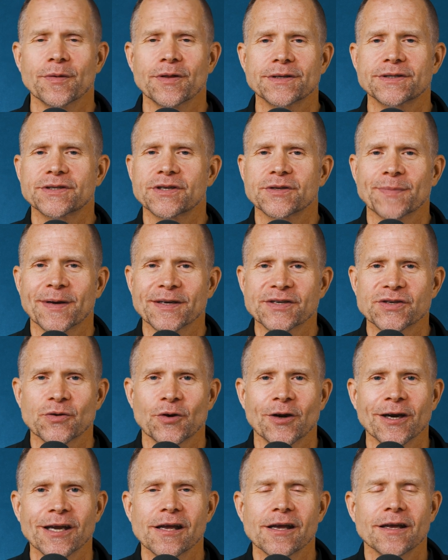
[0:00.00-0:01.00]
This is just my
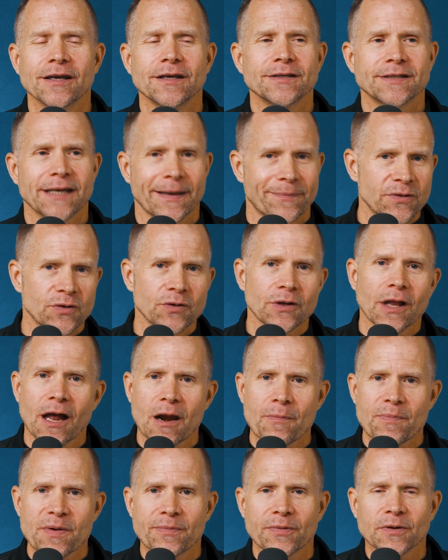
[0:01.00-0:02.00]
story. It's happened to a lot
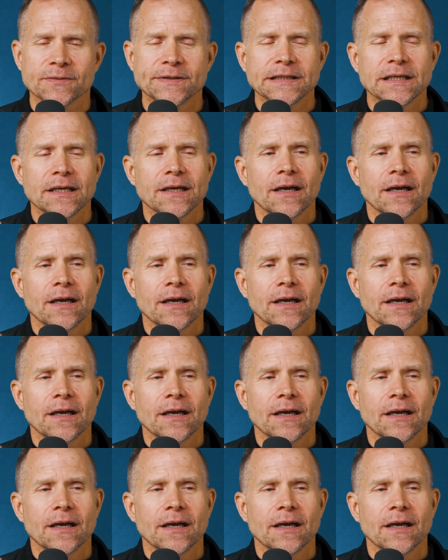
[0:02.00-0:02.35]
of people.